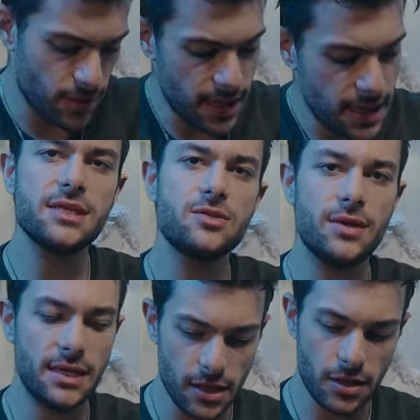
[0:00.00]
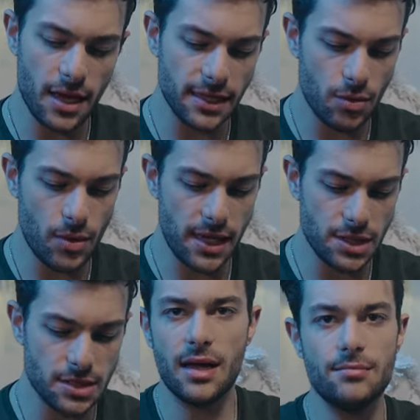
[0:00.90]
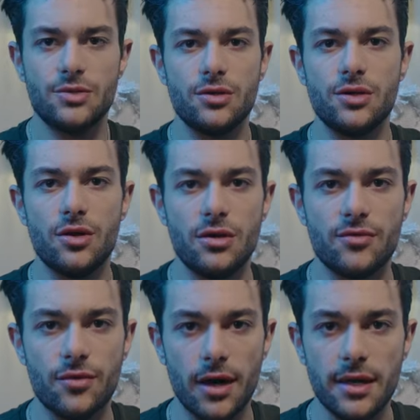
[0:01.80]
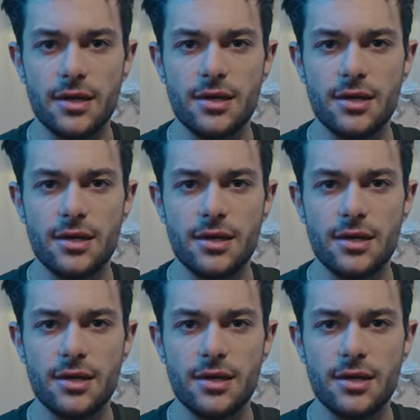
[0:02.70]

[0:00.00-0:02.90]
right? This one, I like the way it just comes on and off, right?